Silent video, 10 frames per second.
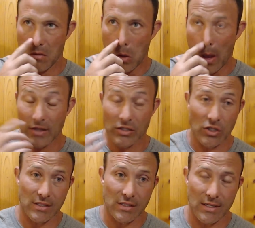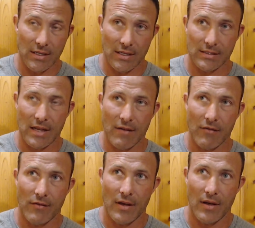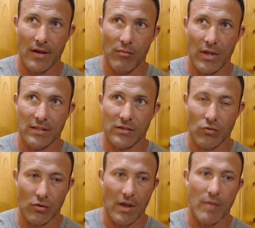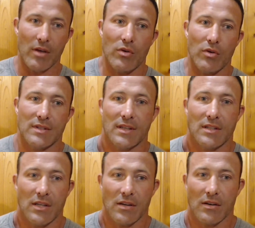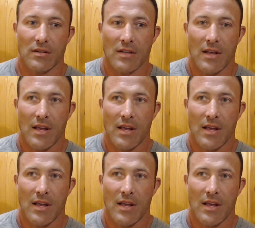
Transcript: know, I actually just did a, a set of uh, blood sort of coming up on six years